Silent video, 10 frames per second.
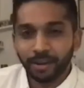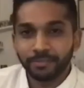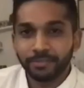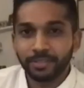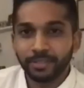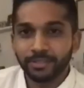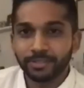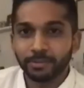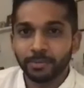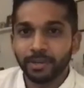I've seen
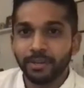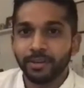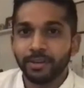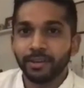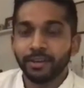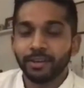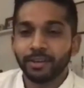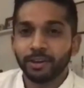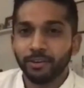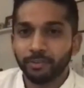so many
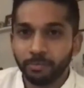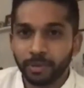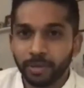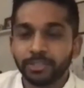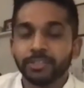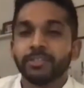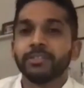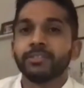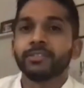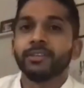COVID
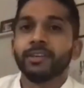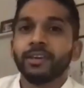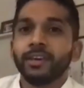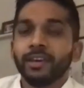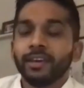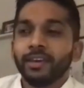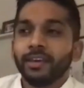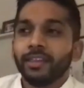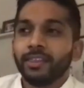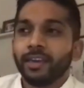patients
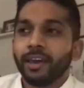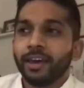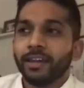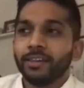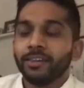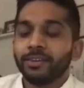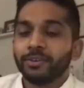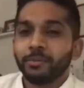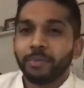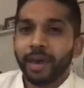that
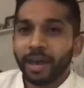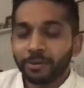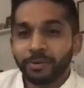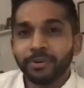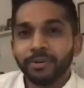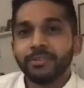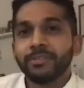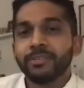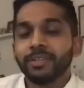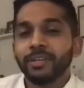looking
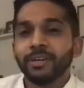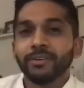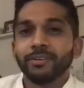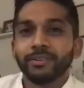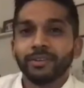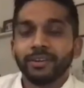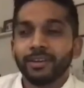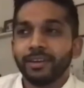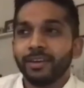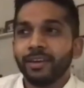backwards, you know,
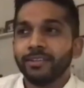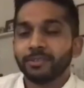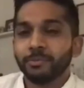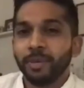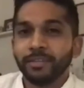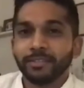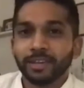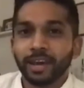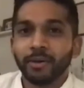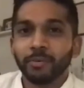it's amazing
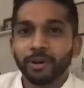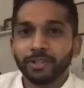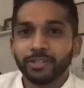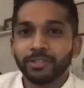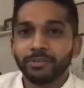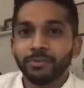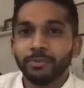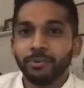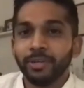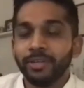how much
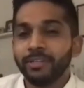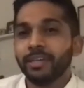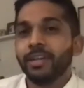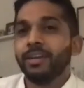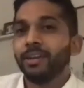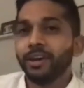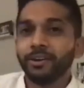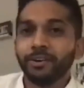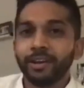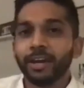we didn't
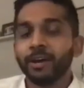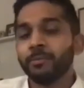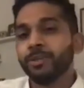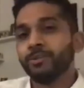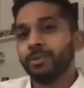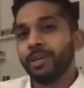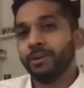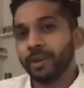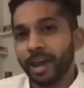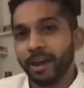know and how much we know
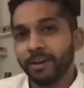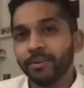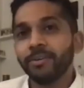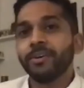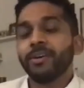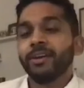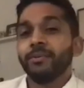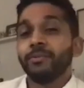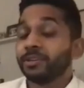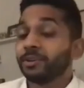now.
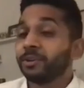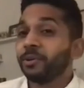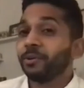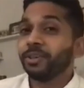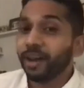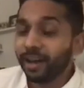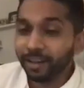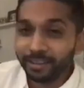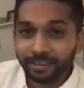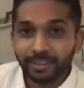We still don't know a
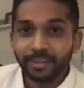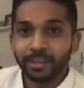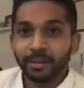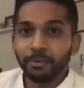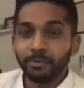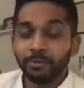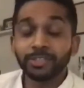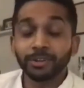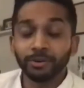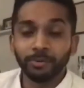lot. I mean, we
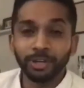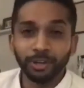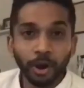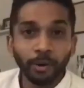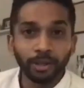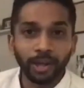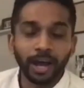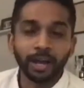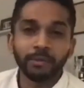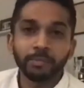still we know a
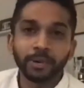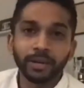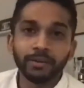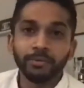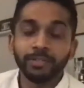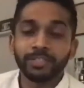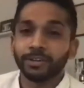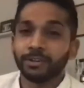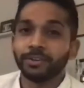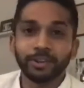lot, but we still
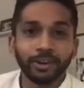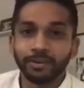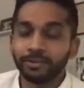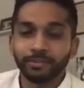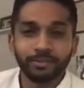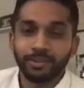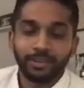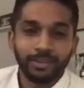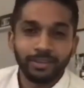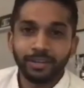don't know,
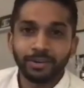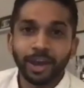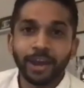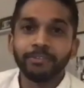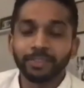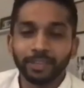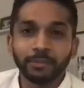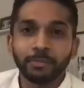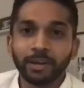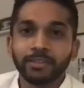you know, everything
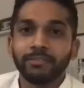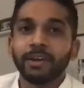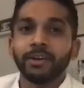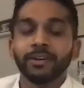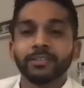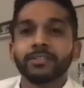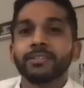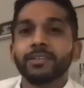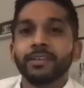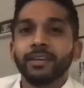about the virus.
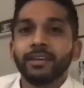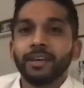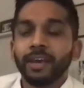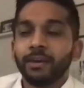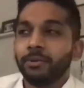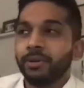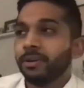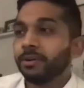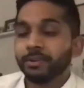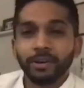And we
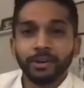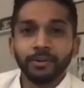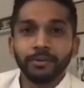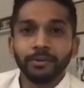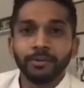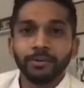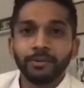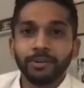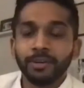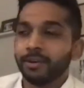don't know,
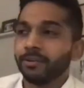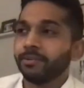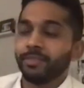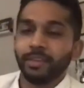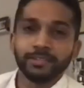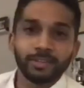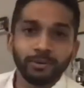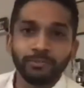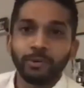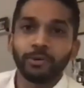you know, things
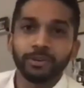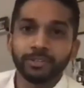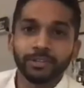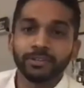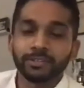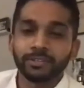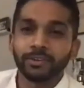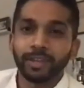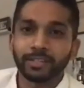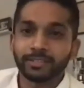going forward too. So
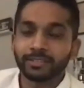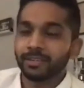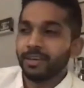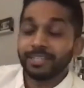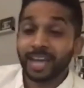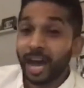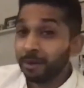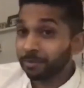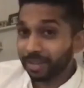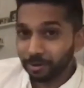that's
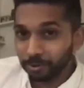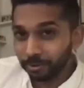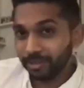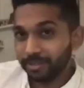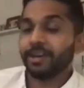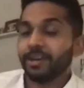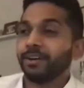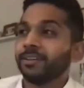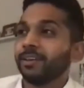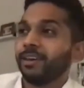time can only
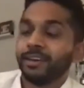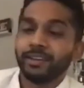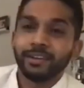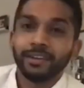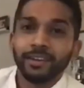tell and